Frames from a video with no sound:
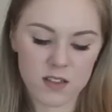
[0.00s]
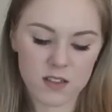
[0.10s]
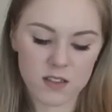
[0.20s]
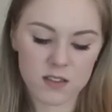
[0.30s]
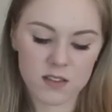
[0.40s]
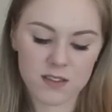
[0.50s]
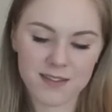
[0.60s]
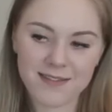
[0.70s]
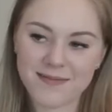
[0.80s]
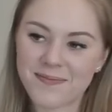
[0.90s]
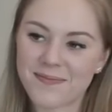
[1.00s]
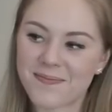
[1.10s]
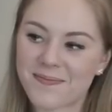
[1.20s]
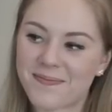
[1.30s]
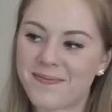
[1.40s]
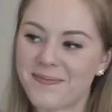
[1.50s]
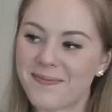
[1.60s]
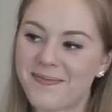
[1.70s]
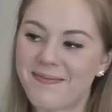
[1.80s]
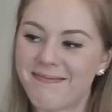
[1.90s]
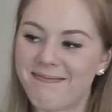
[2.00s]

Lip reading: [no speech]